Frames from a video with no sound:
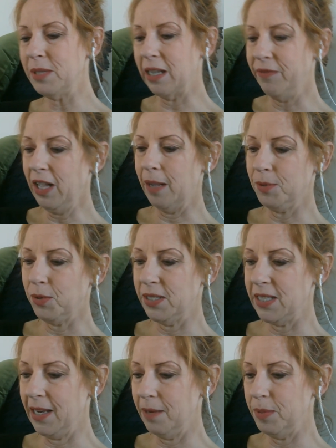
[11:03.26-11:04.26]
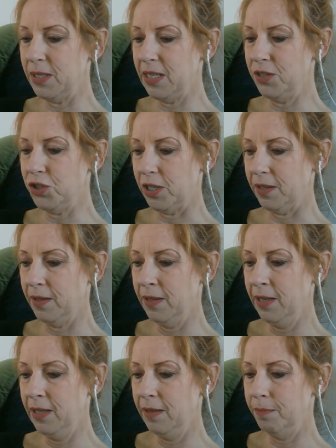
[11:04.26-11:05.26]
up to a seated position
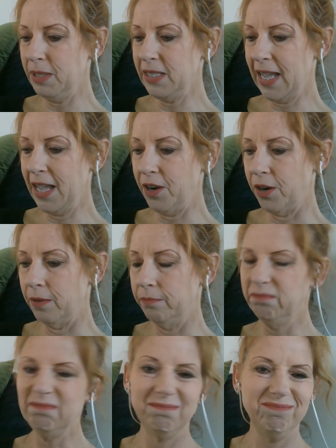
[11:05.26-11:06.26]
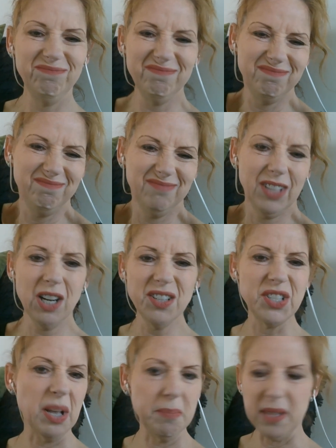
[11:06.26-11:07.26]
beside her. Or
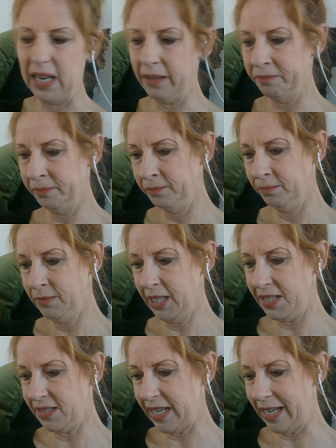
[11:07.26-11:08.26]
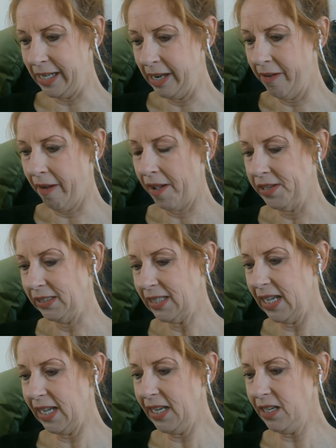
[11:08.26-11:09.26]
something, he said.
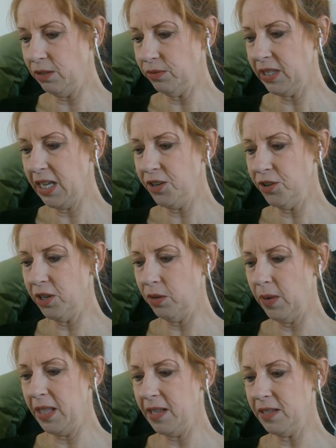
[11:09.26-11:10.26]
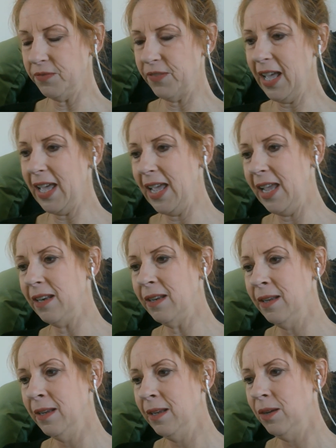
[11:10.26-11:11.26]
I don't think you're going to win this fight
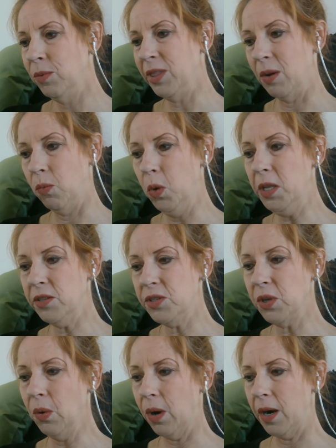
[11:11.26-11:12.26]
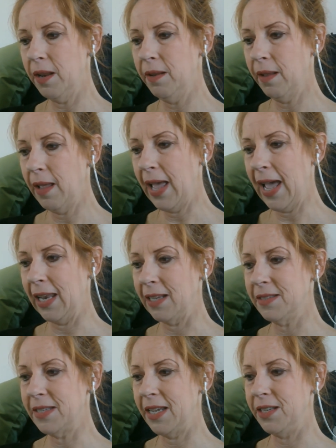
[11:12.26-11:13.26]
with a wooden sword,
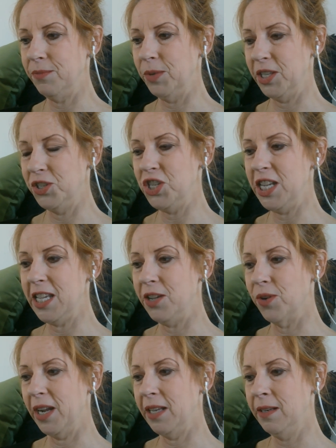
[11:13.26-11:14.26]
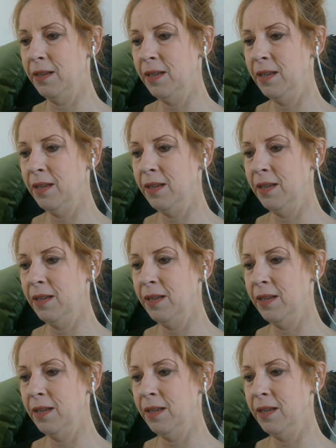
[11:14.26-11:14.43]
Alex said with a cheeky grin.